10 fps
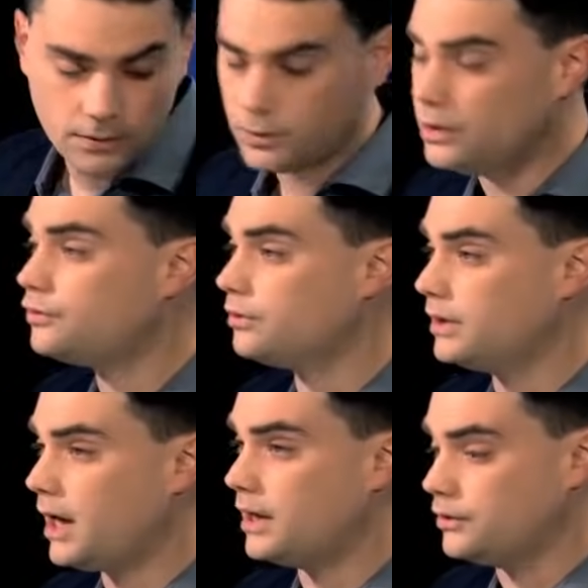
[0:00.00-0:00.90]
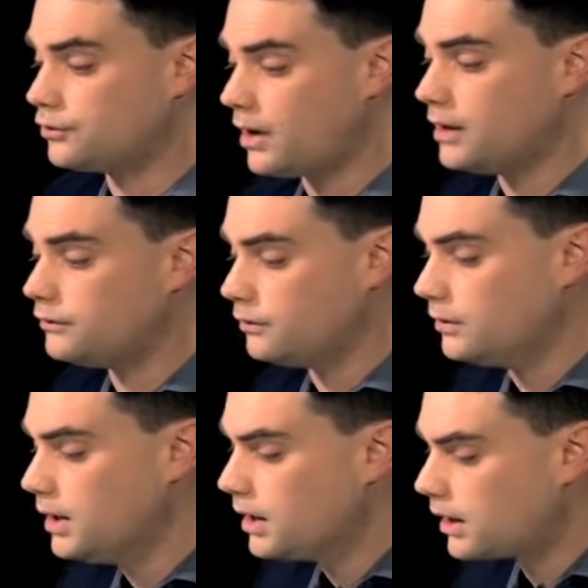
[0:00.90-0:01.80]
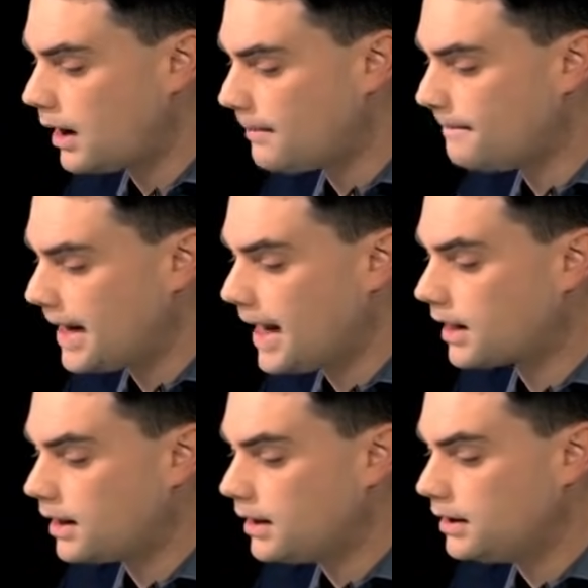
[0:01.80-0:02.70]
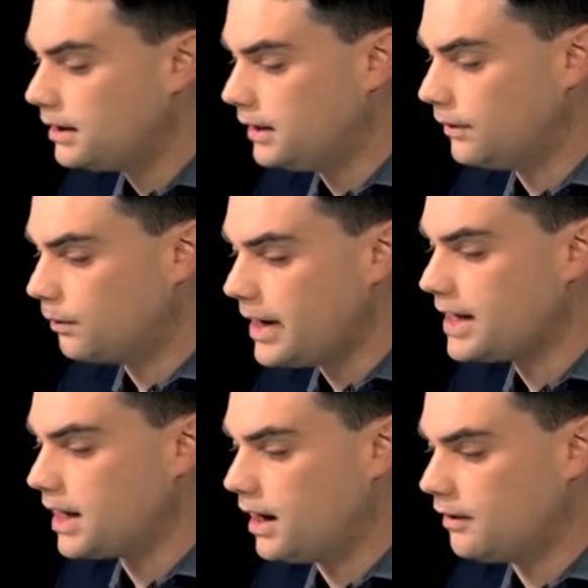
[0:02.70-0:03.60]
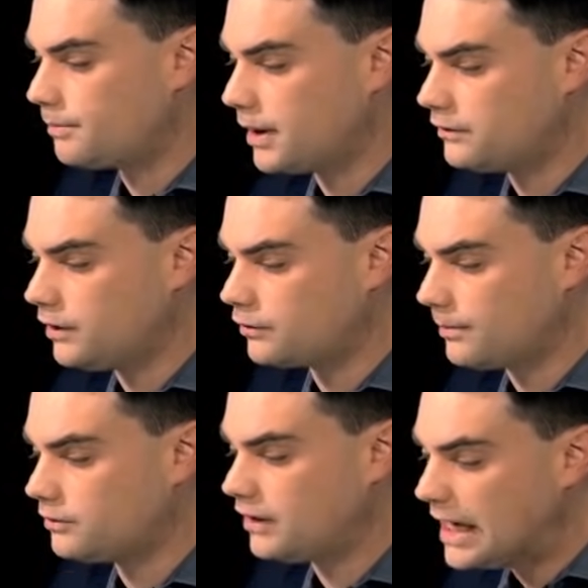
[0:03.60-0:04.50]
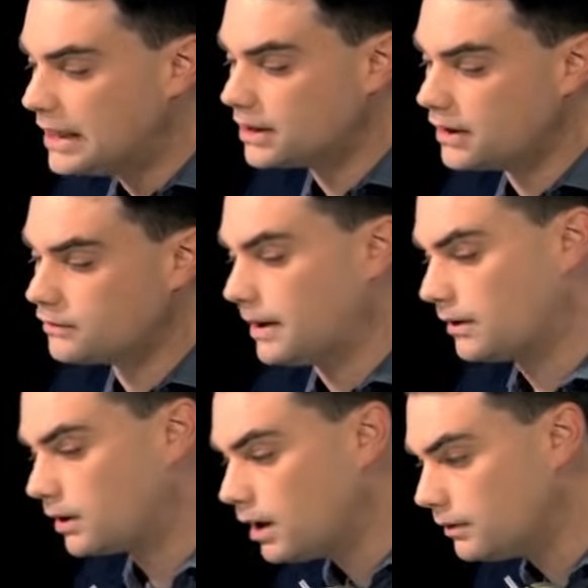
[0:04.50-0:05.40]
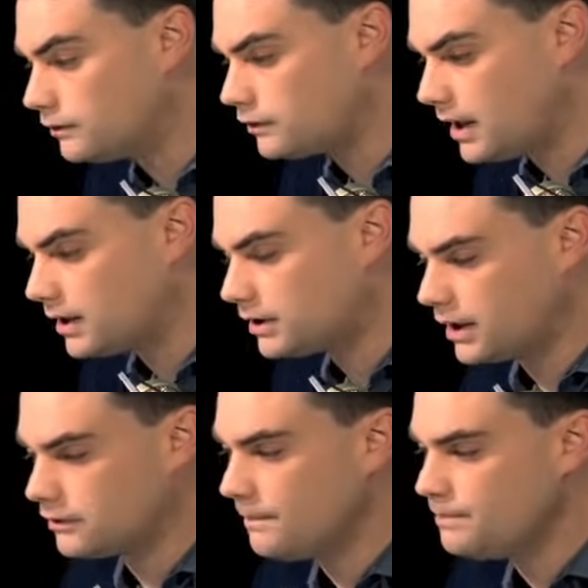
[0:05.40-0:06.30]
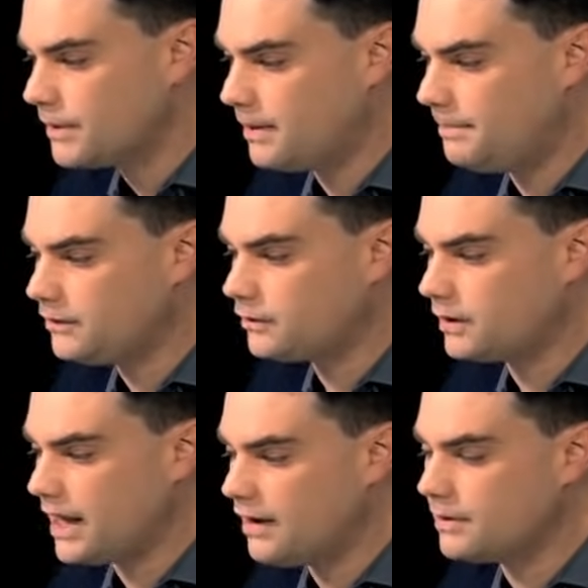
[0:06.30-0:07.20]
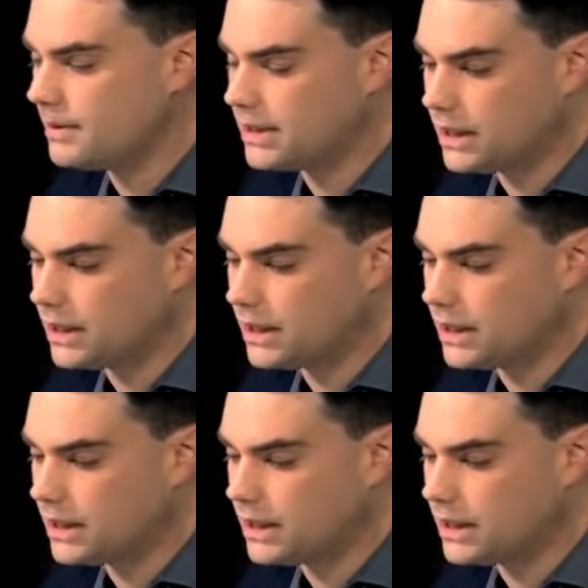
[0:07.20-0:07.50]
Rudy Giuliani trying to come back in the wake of President Trump saying things and Michael Cohen saying things, and basically everybody